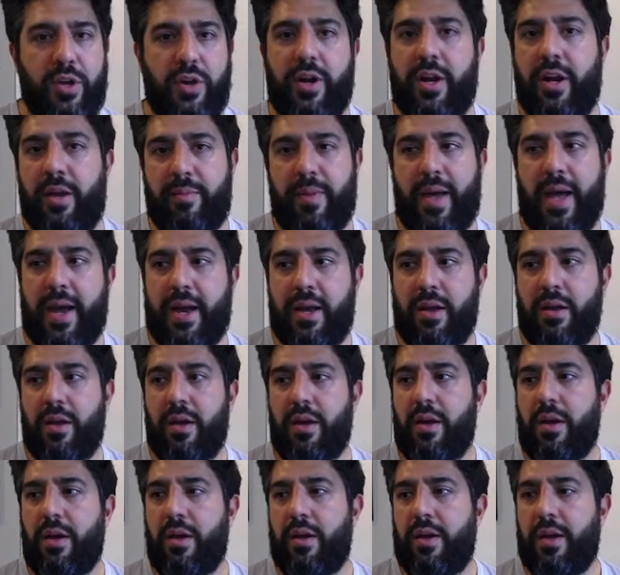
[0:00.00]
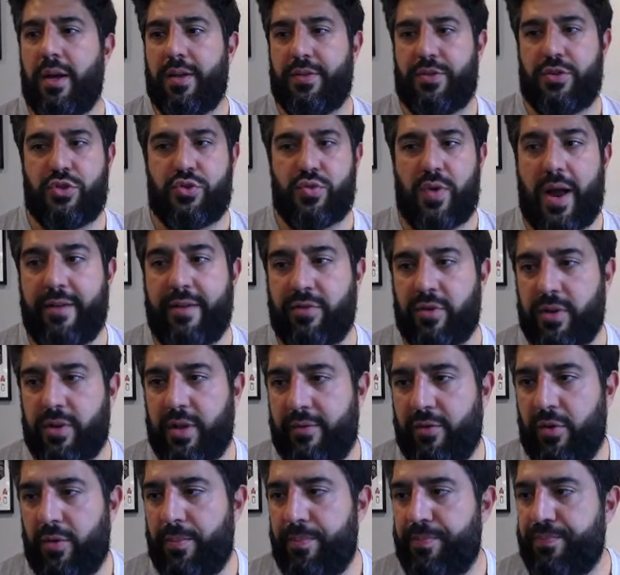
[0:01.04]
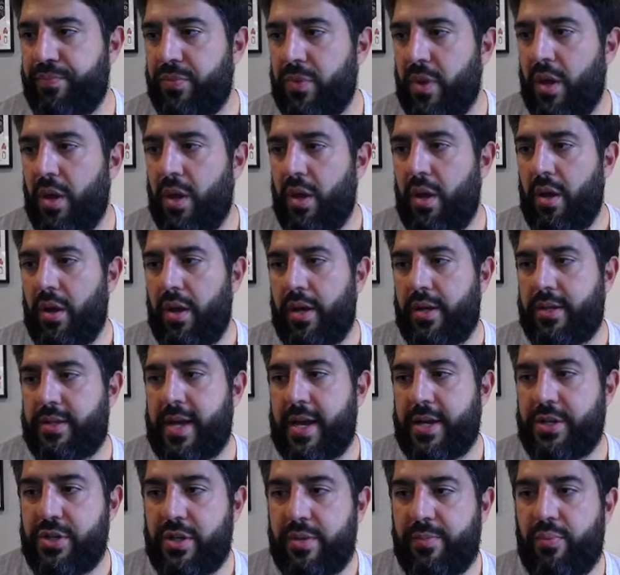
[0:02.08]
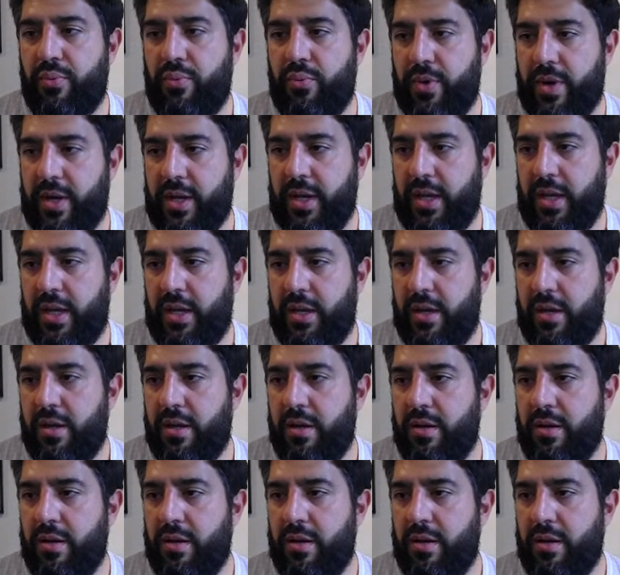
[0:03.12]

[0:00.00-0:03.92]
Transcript: getting back at the driver level. It's actually pretty